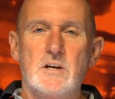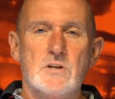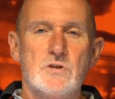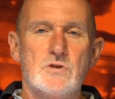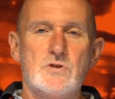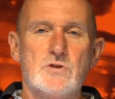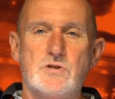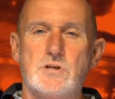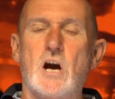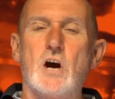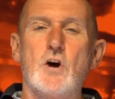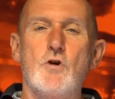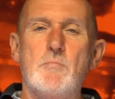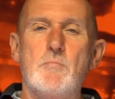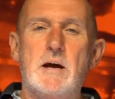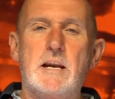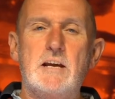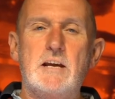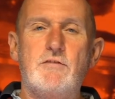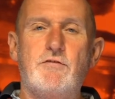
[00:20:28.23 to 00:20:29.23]
So
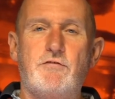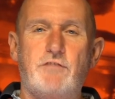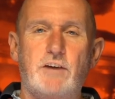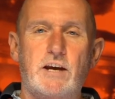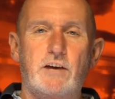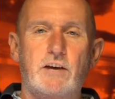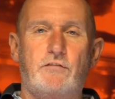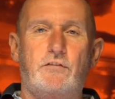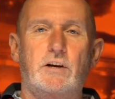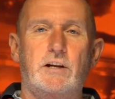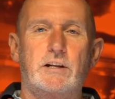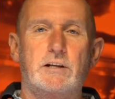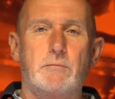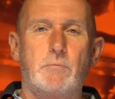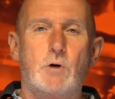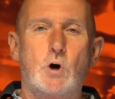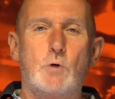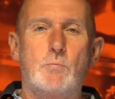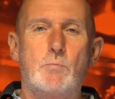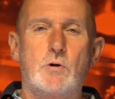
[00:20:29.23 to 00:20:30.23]
many fearful at the
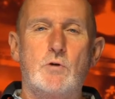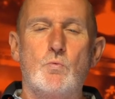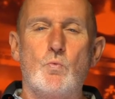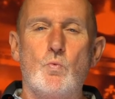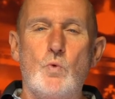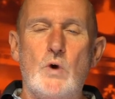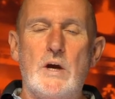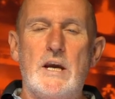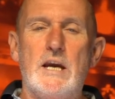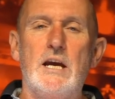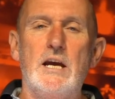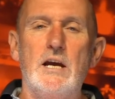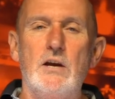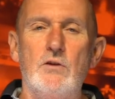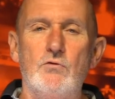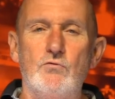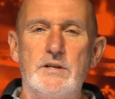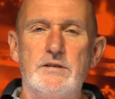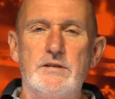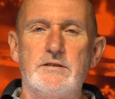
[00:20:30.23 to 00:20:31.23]
moment. We
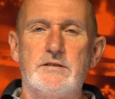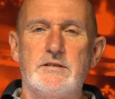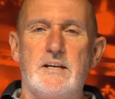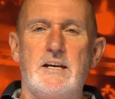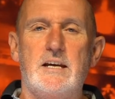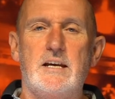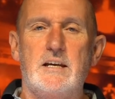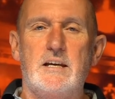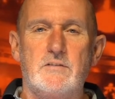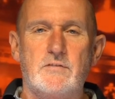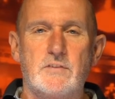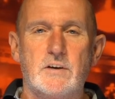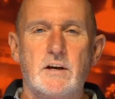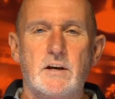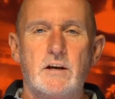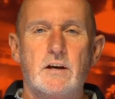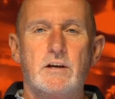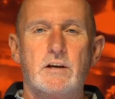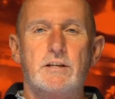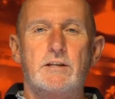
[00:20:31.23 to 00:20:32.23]
receive
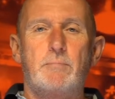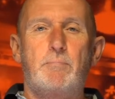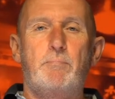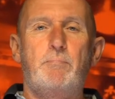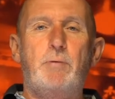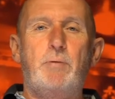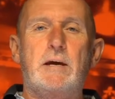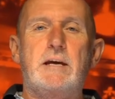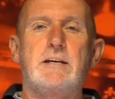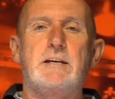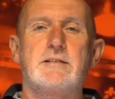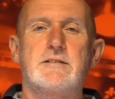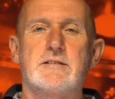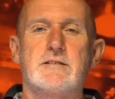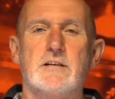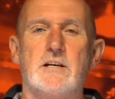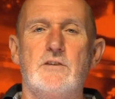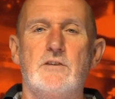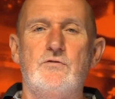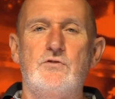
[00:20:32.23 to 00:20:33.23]
the
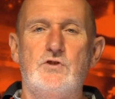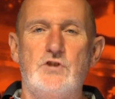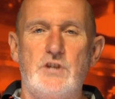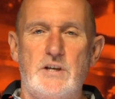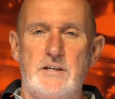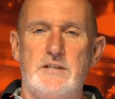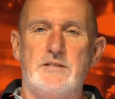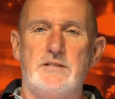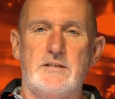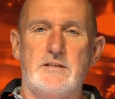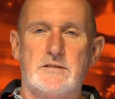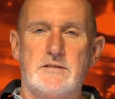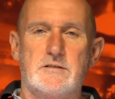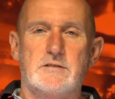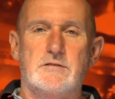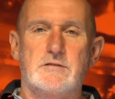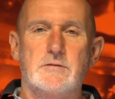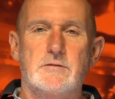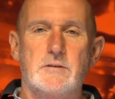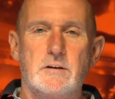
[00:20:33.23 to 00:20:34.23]
peace of
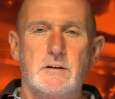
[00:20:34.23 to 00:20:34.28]
Jesus.